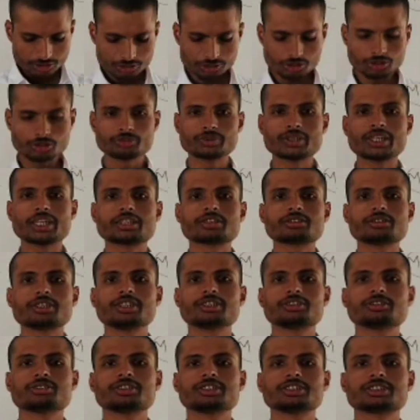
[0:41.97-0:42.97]
So we are
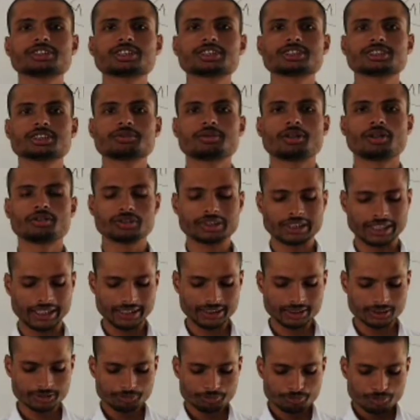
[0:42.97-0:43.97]
going to discuss about
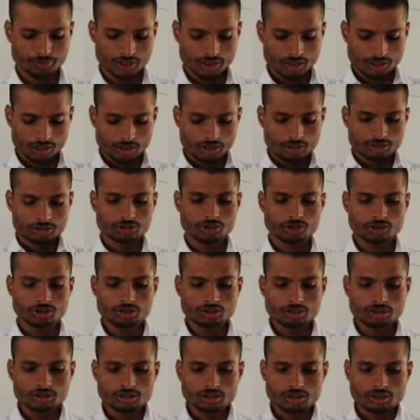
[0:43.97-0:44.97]
that.
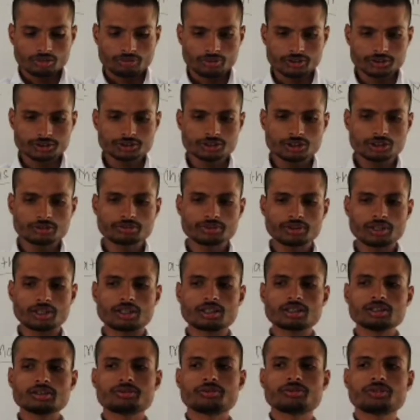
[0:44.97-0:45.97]
So first of
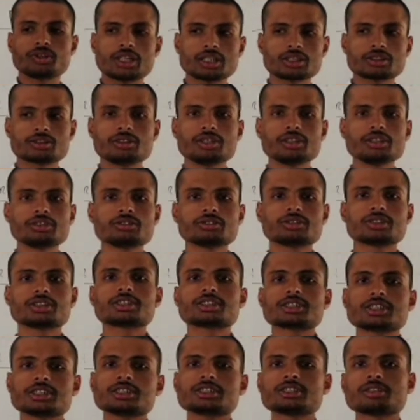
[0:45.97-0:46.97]
all, we are going
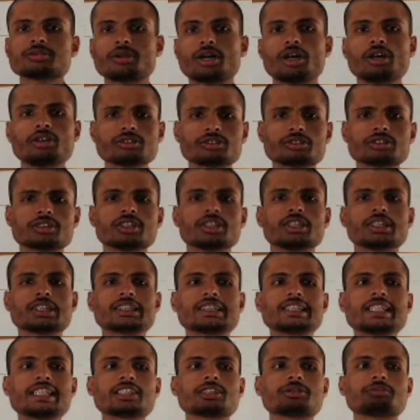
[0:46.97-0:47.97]
to discuss
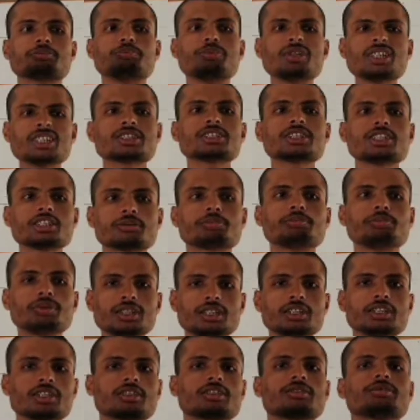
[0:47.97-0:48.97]
about that basic
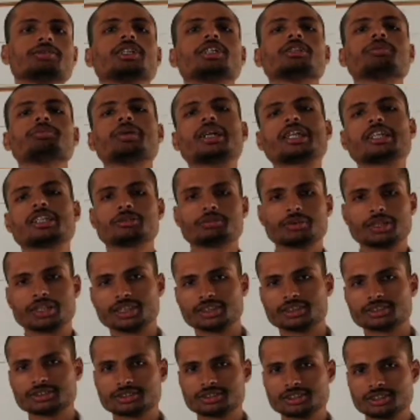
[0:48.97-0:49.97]
pillar of that
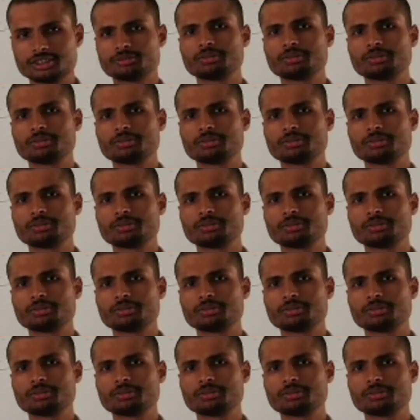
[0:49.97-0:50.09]
mathematics.